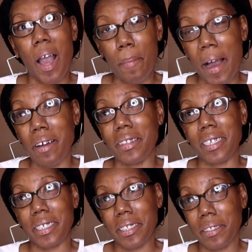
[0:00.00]
about
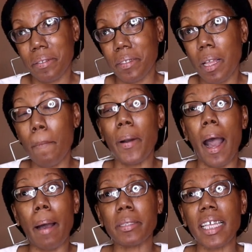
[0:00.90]
this.
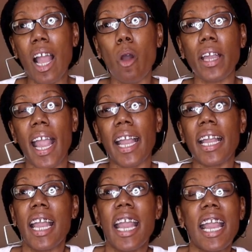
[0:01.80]
But I'm saying,
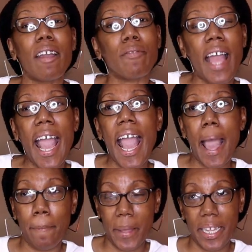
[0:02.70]
okay, if that
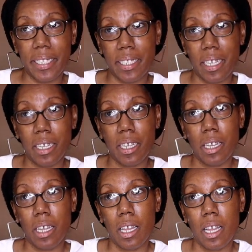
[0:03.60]
happened,
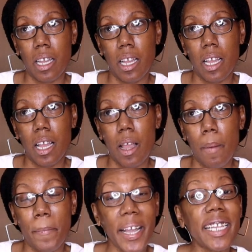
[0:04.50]

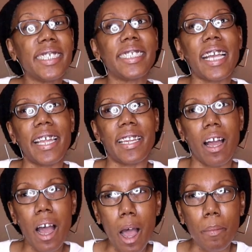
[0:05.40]
but he set
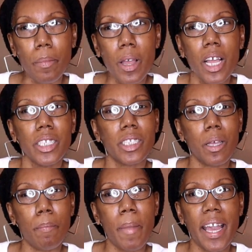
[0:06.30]
it up
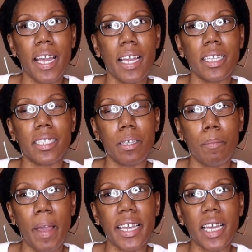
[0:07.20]
to make
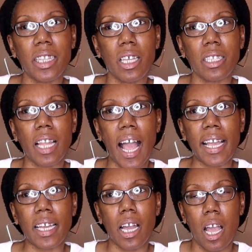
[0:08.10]
it look
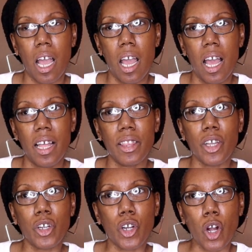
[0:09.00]
like
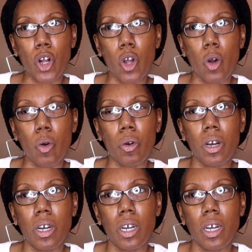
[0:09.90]
the girl